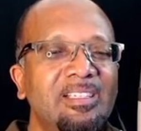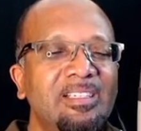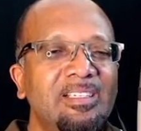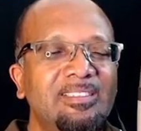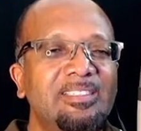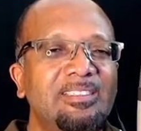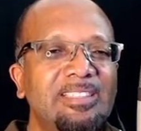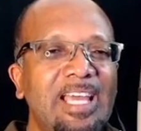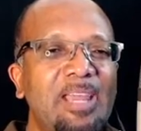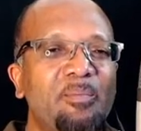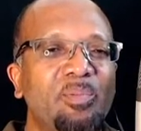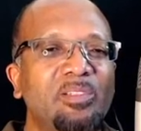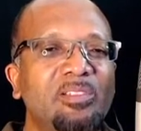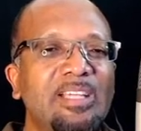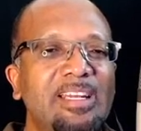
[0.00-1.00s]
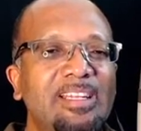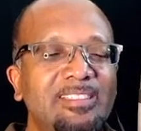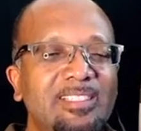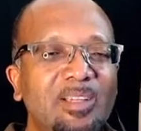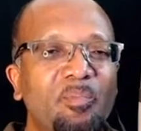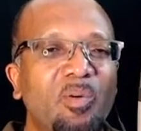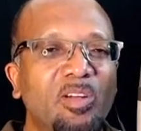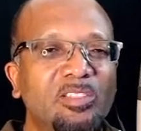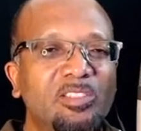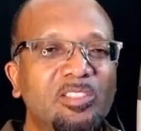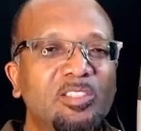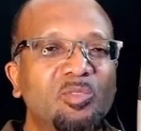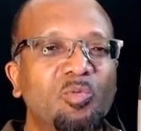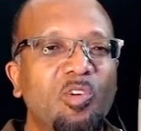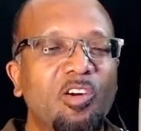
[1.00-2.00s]
his disciples and his
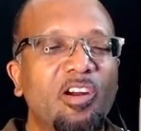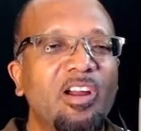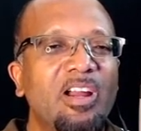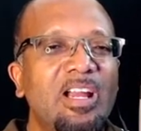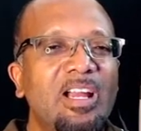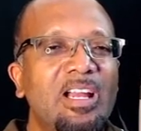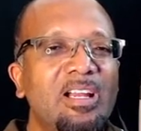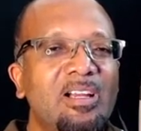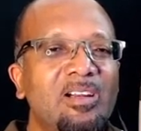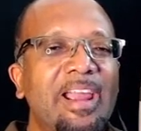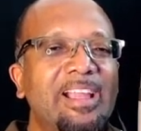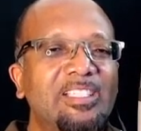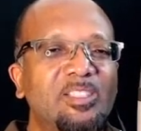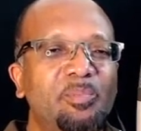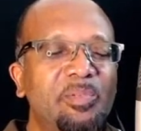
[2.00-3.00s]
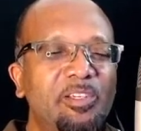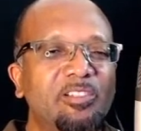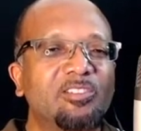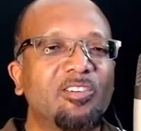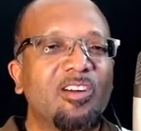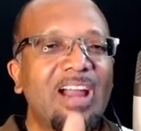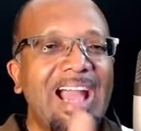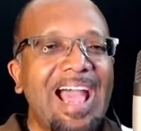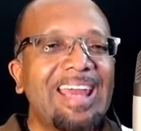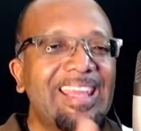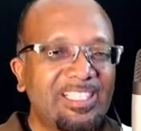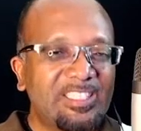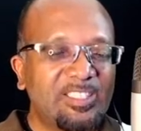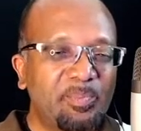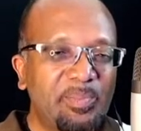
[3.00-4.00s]
apostles were, were experienced or
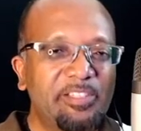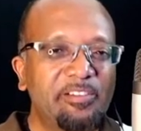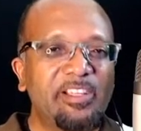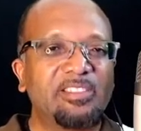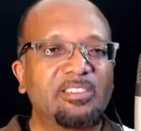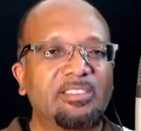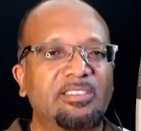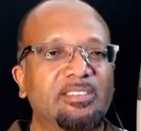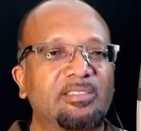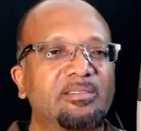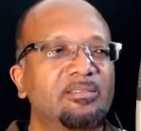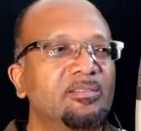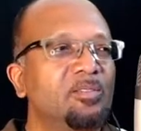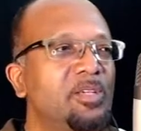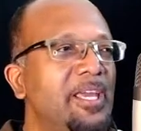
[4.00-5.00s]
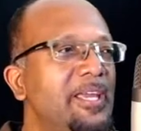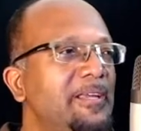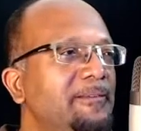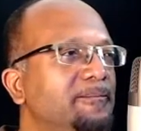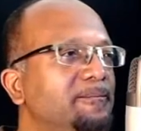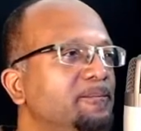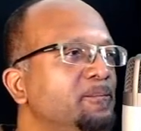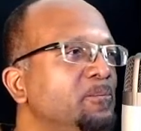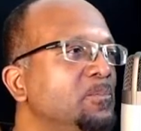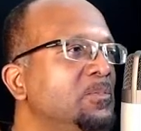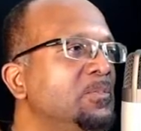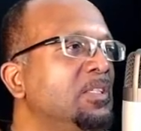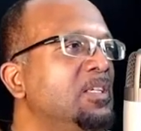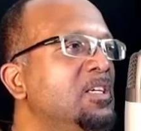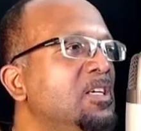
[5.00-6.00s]
had experienced. Okay?
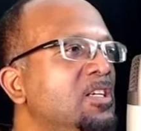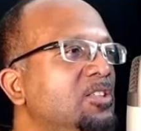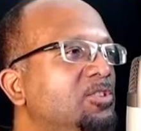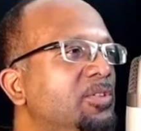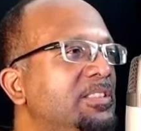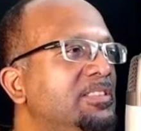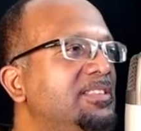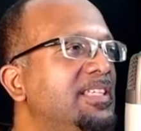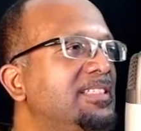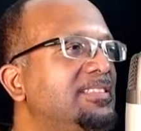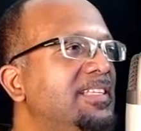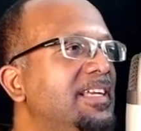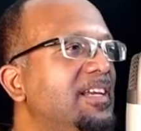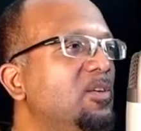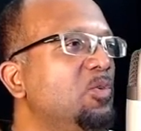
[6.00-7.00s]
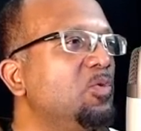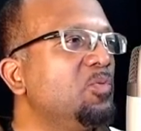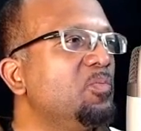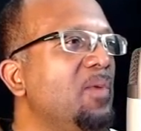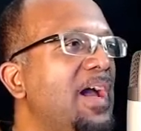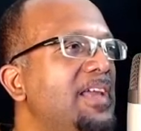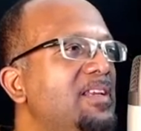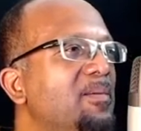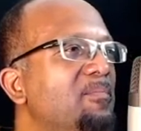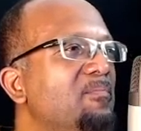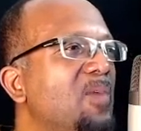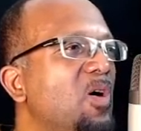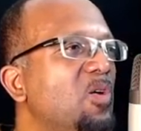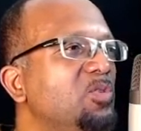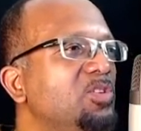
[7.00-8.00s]
So it says there, who by the
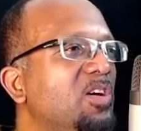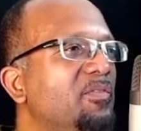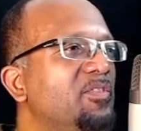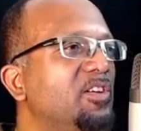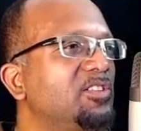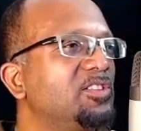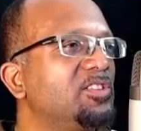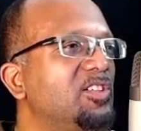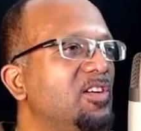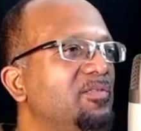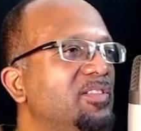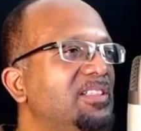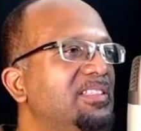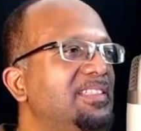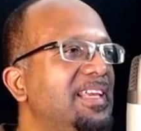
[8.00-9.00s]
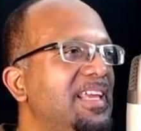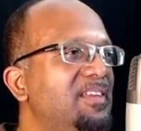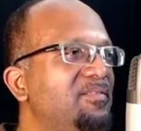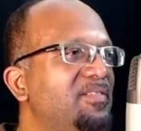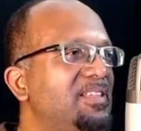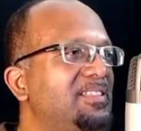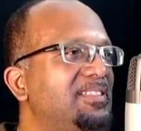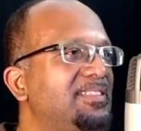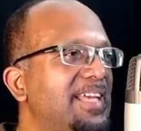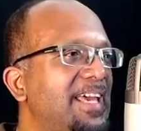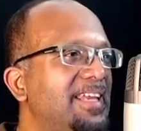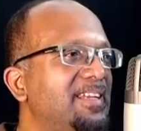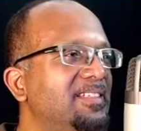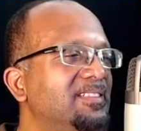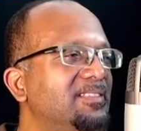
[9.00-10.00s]
mouth of your servant David
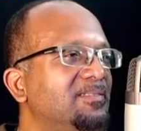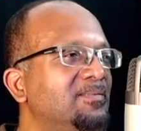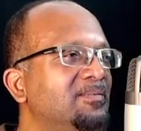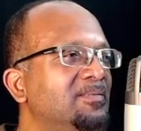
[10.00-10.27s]
said,